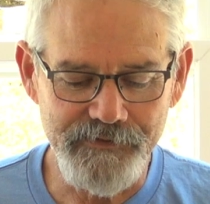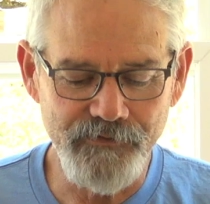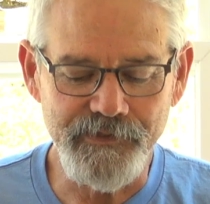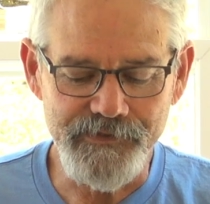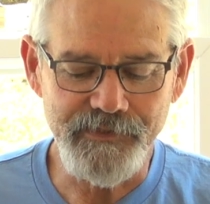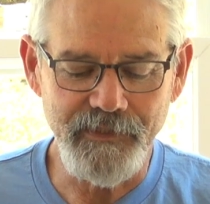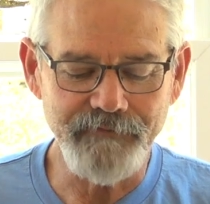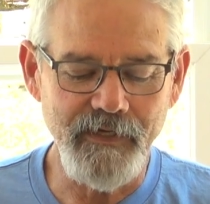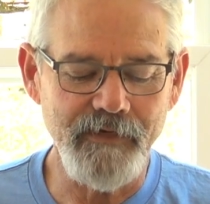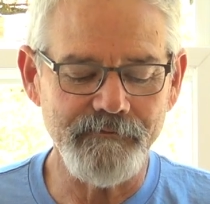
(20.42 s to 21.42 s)
you can see, I've
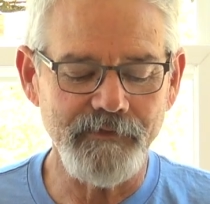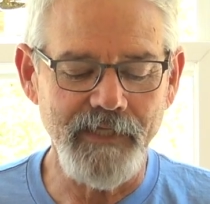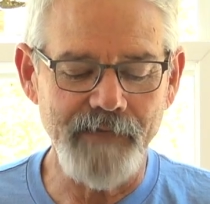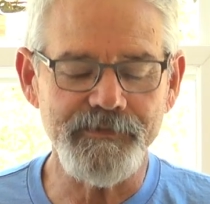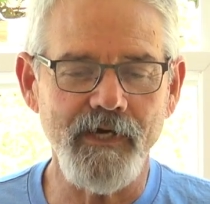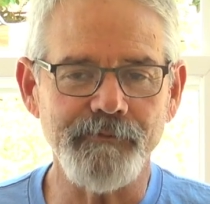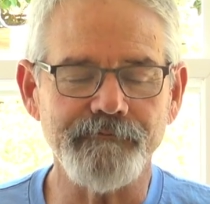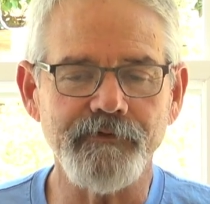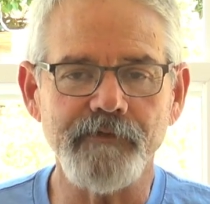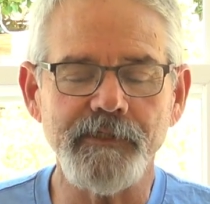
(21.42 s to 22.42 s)
got a laptop in
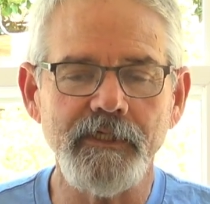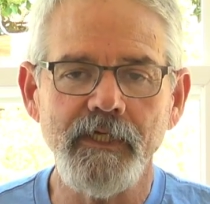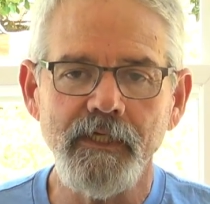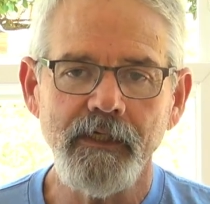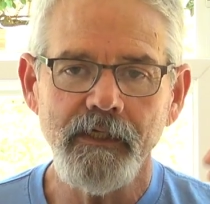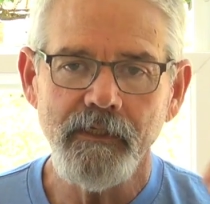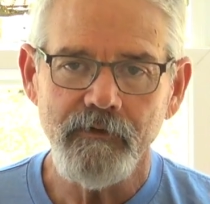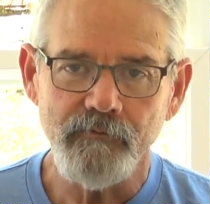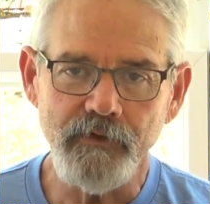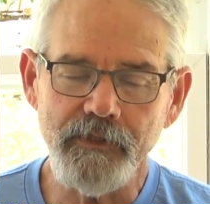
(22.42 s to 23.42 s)
front of me.
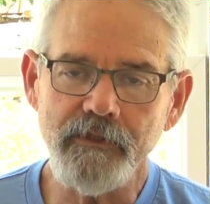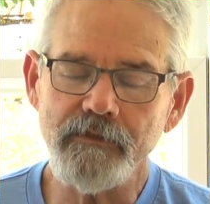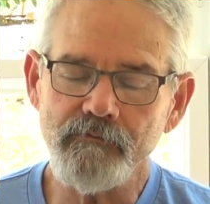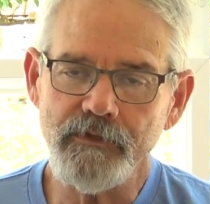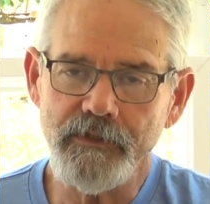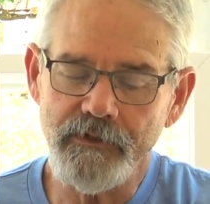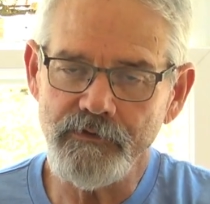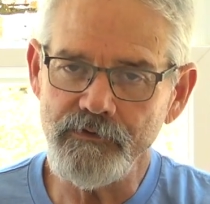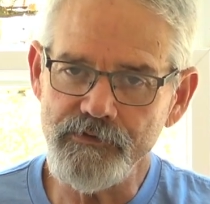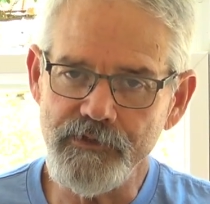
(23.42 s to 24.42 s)
We're gonna
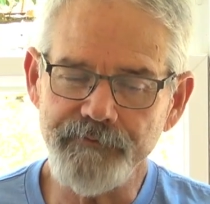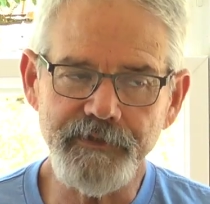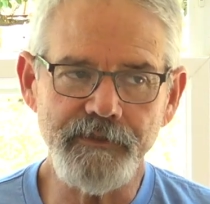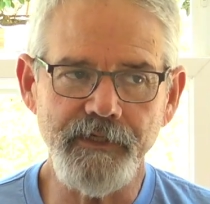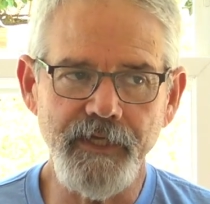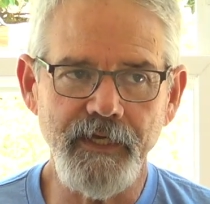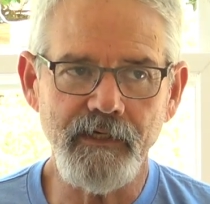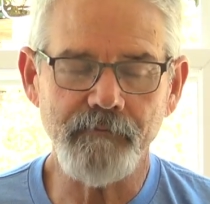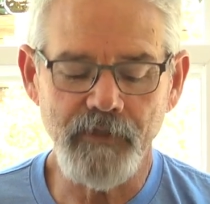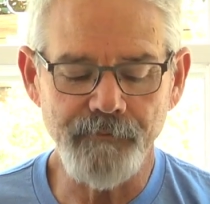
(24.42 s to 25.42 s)
do something today,
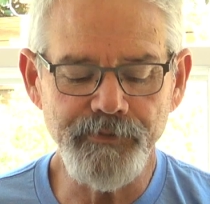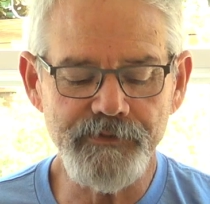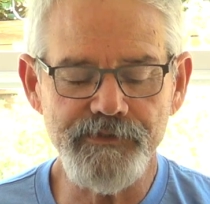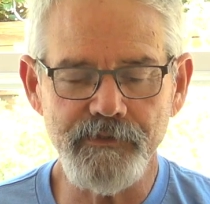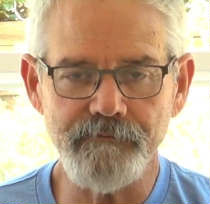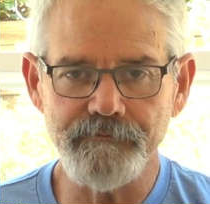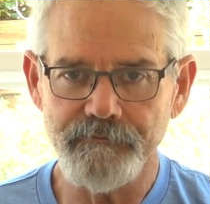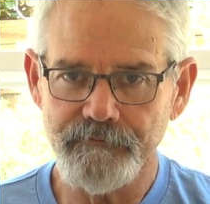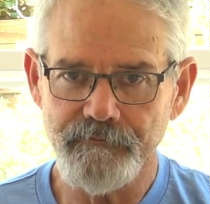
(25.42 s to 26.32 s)
and I'll put some